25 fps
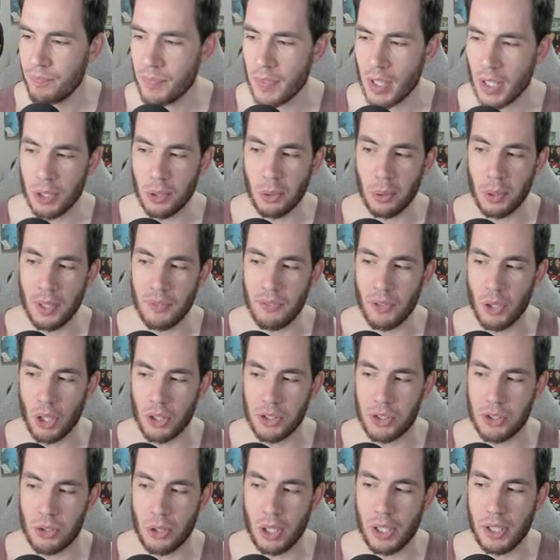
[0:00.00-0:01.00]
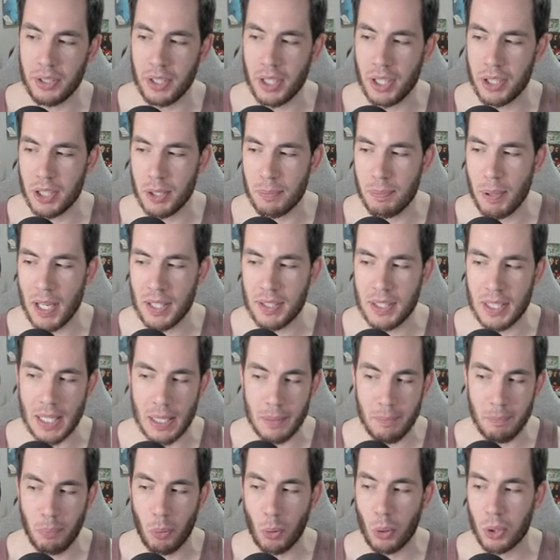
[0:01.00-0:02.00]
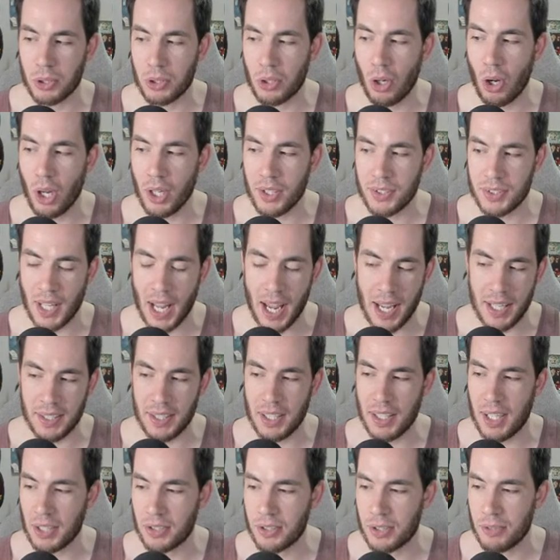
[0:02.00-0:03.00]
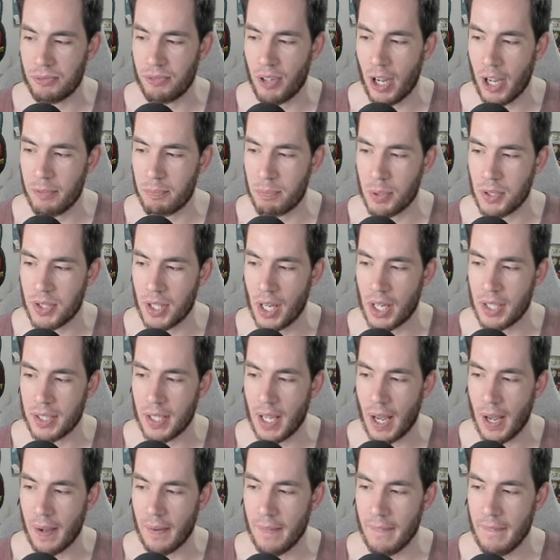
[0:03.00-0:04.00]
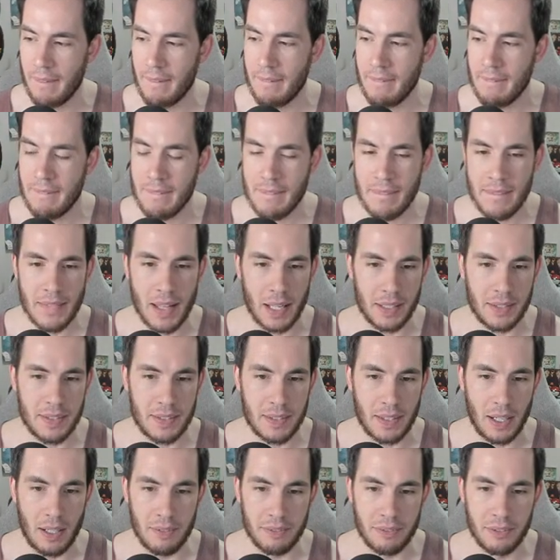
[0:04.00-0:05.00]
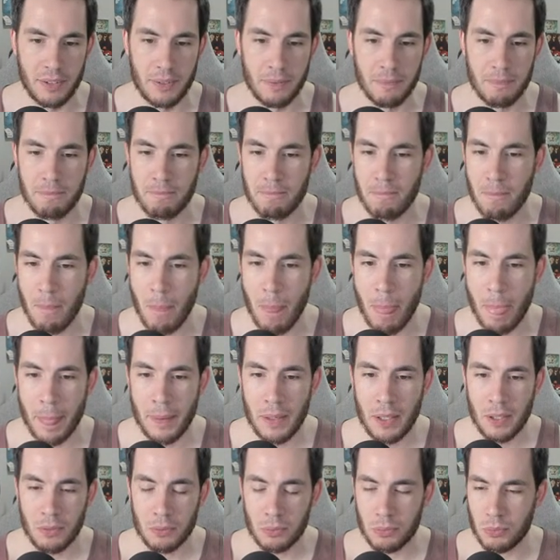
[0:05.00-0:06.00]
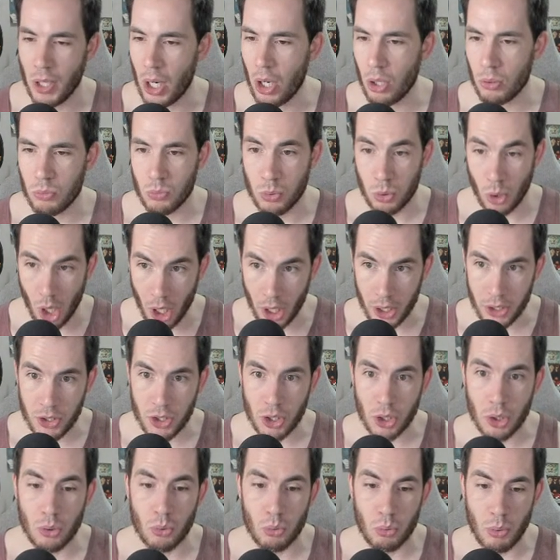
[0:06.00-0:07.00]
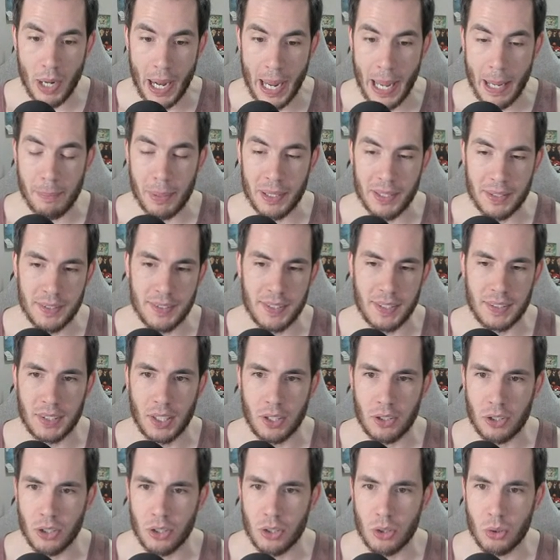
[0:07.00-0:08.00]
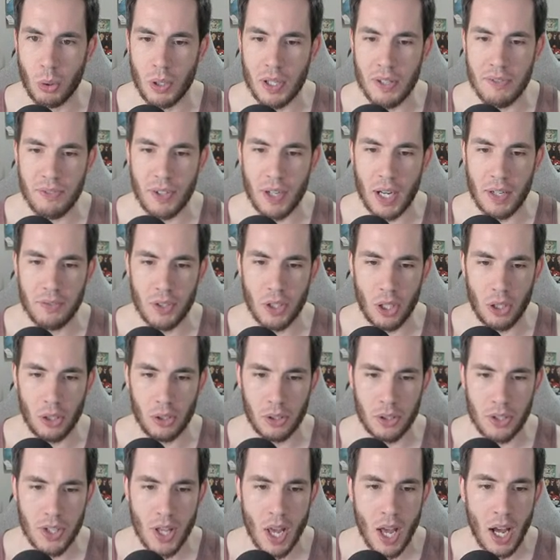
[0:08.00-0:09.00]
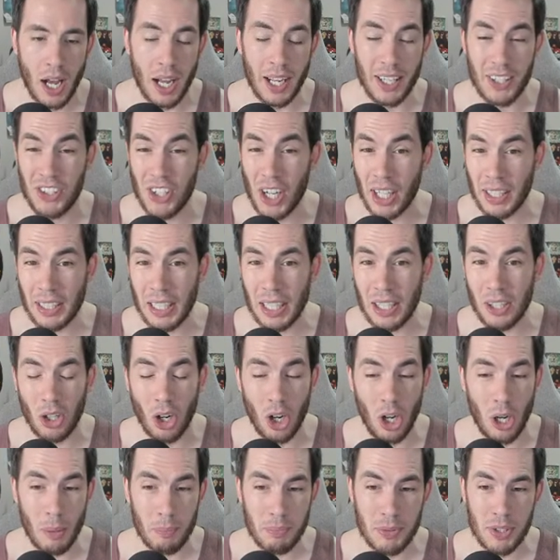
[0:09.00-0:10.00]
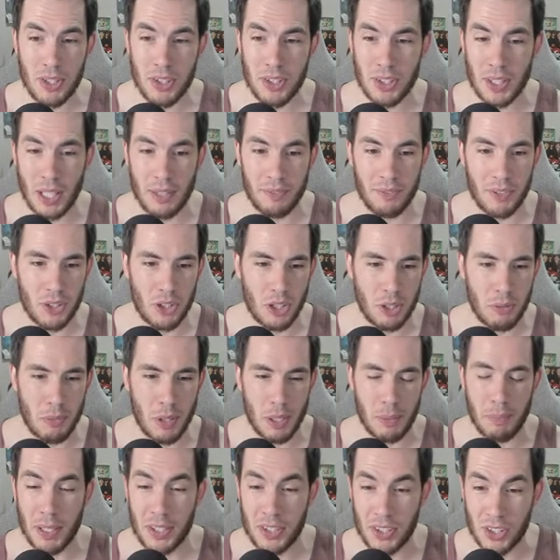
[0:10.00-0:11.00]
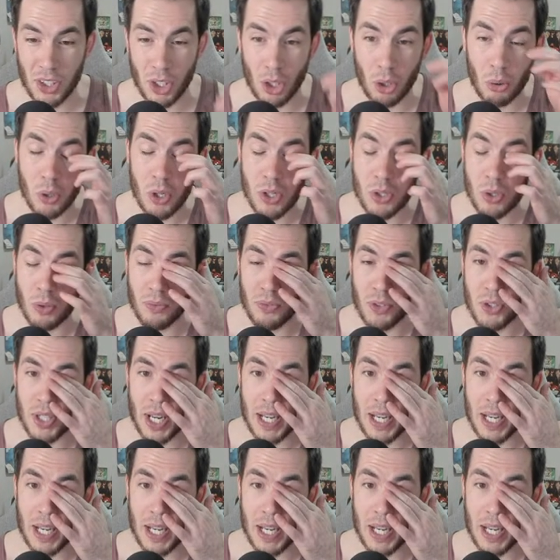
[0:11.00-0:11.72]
You live in Australia, you pay the import cost and an extra 5%. Yeah, that's tough. Roger Rabbit, $625. Uh, checking comps and stuff is going to be a bit slower. So if there's